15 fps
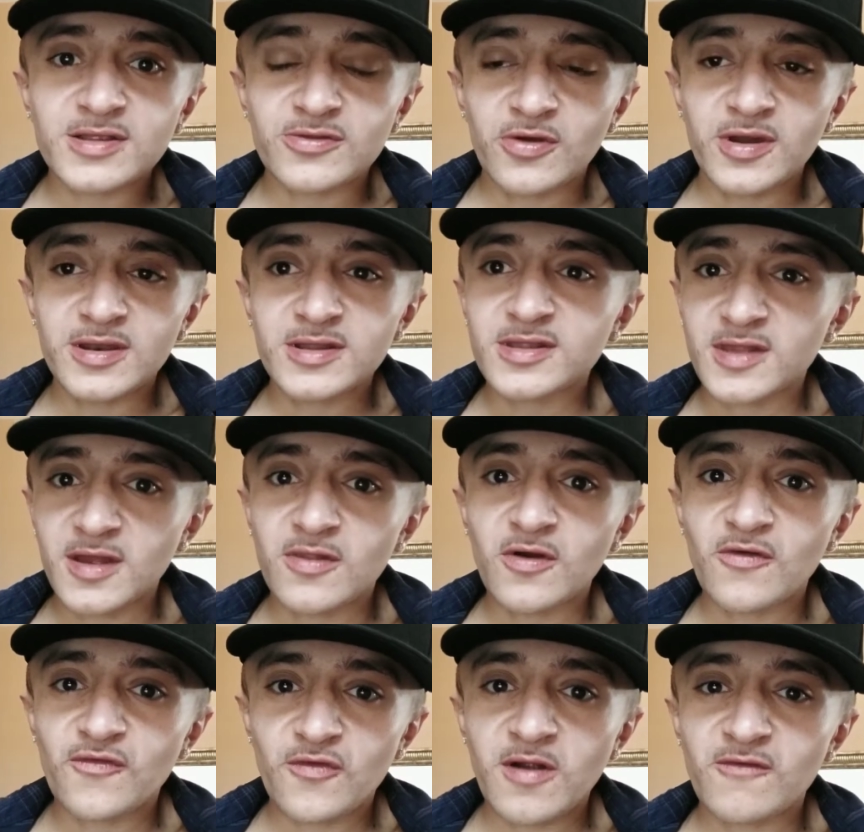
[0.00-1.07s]
They're gonna stay there
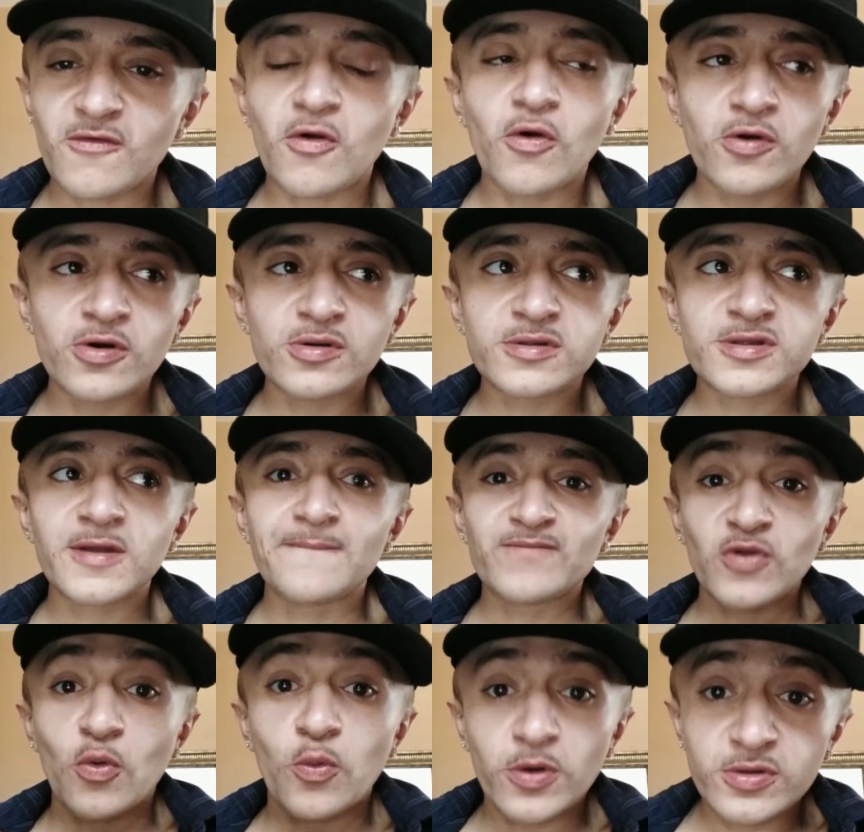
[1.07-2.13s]
forever. Oils
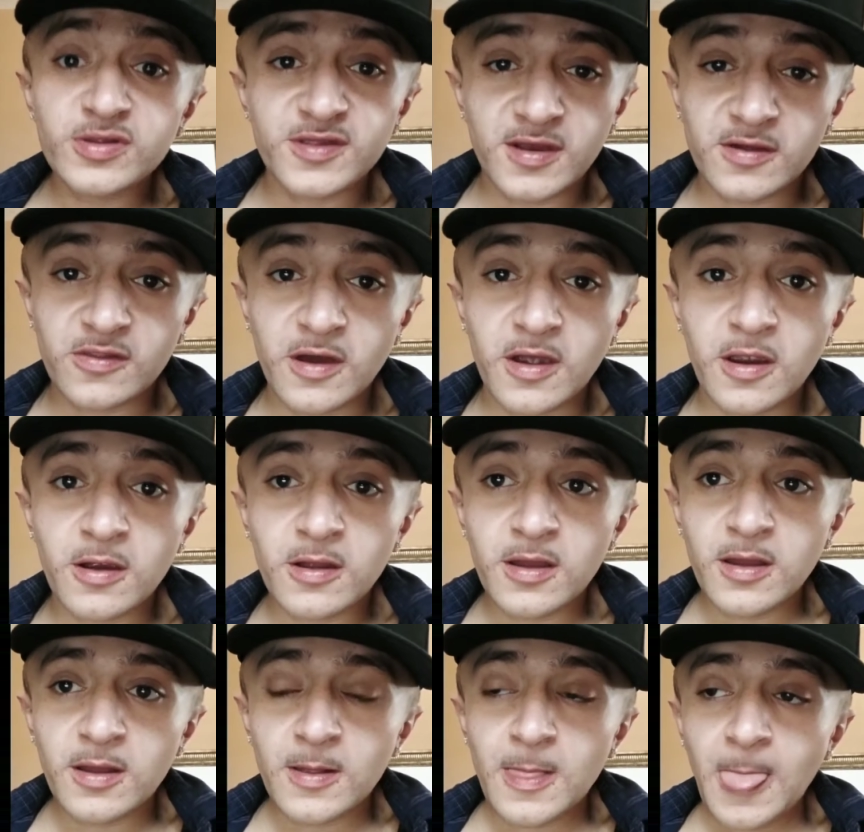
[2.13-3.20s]
will stay there
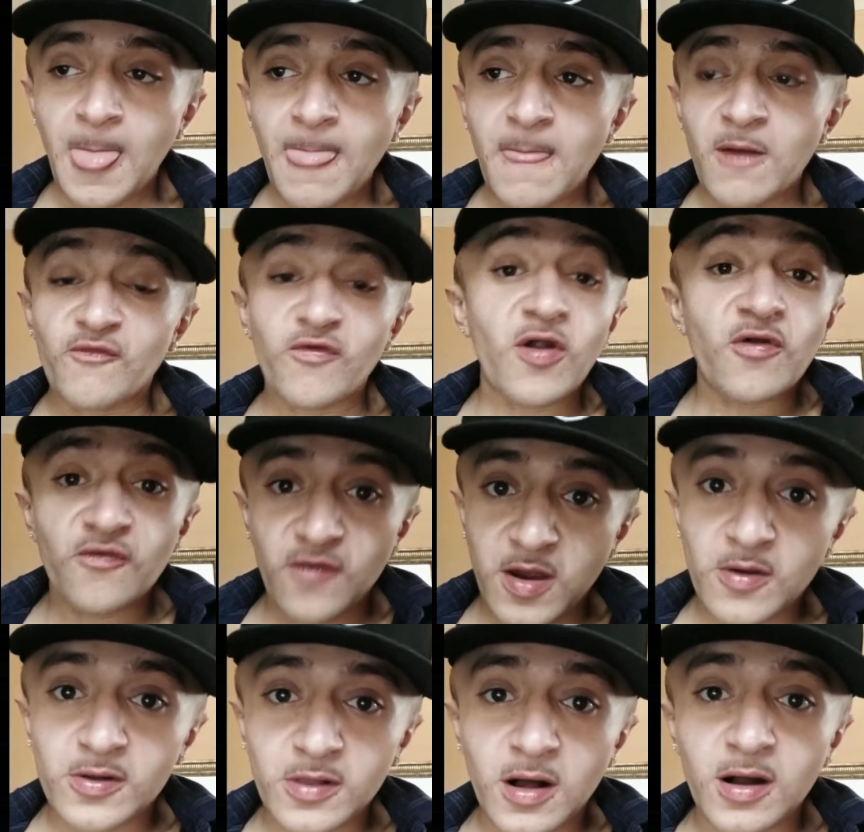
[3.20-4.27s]
for a
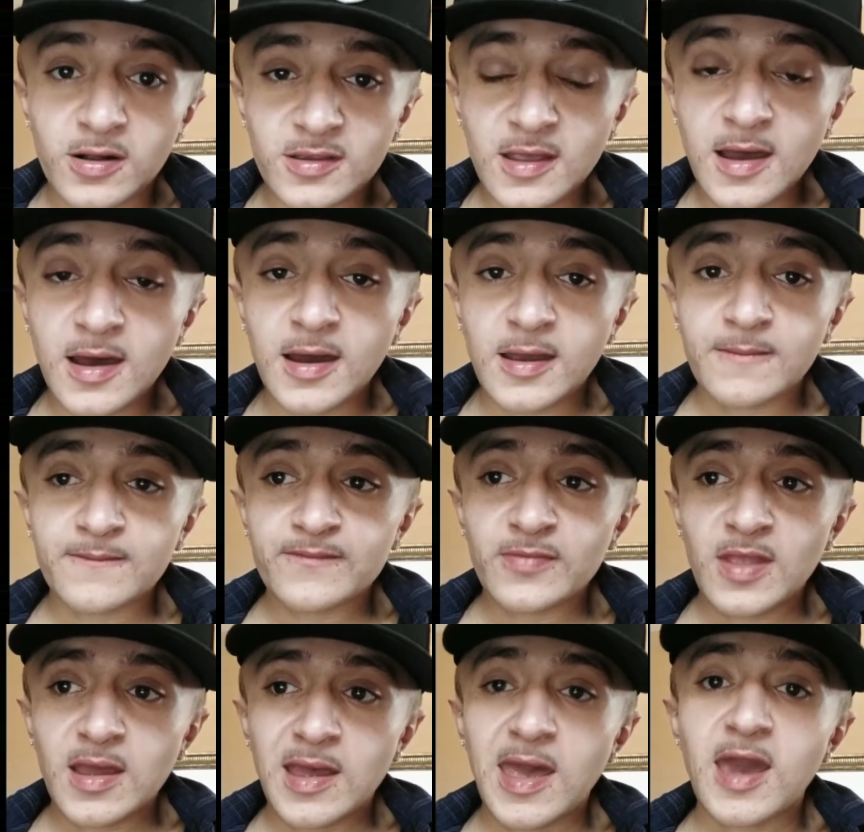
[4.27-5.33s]
very long time,
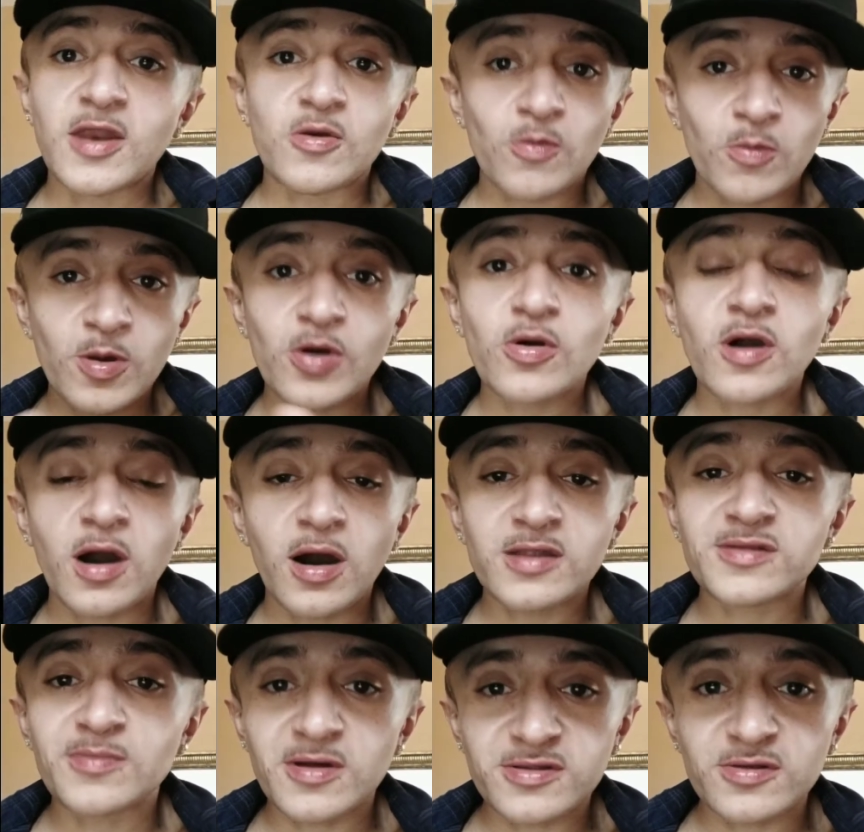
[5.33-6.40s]
and it will
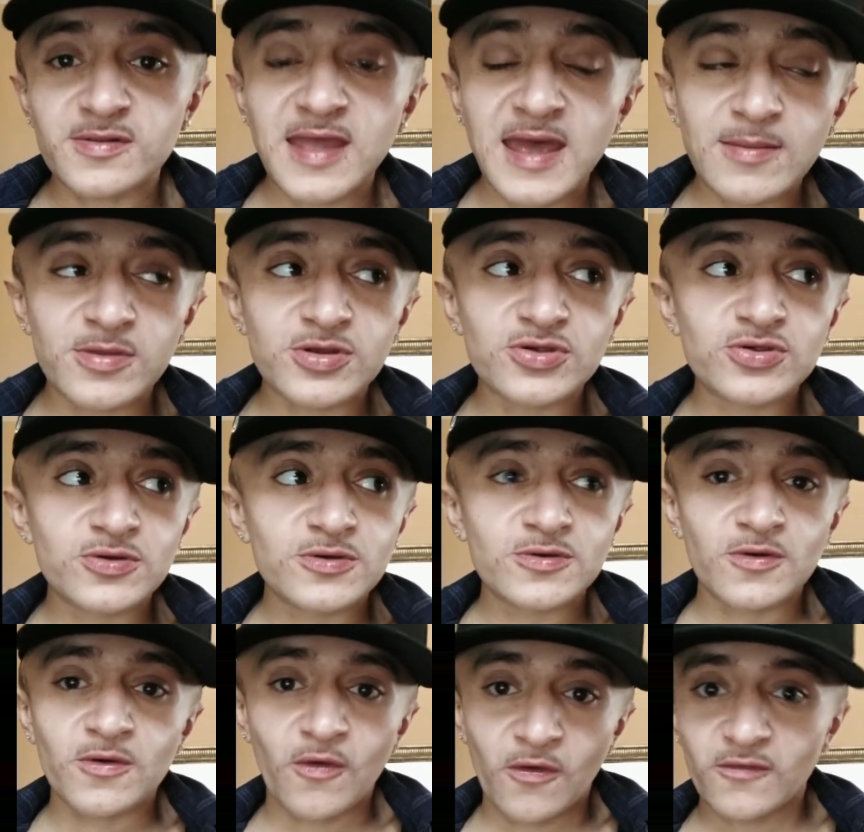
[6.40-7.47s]
cause muscle damage
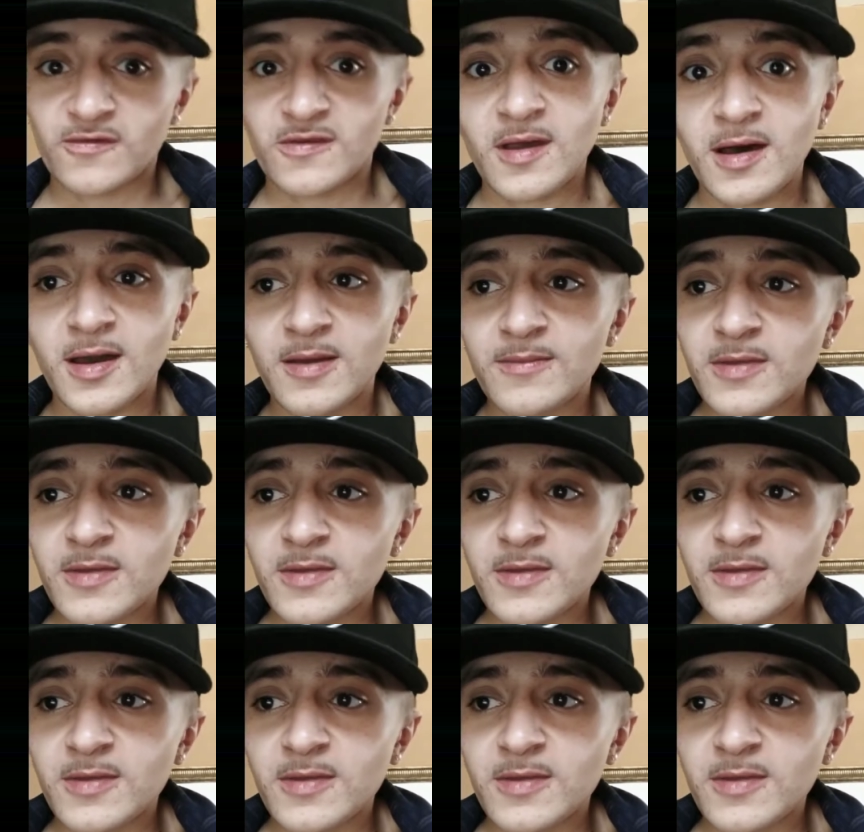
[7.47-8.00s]
over time.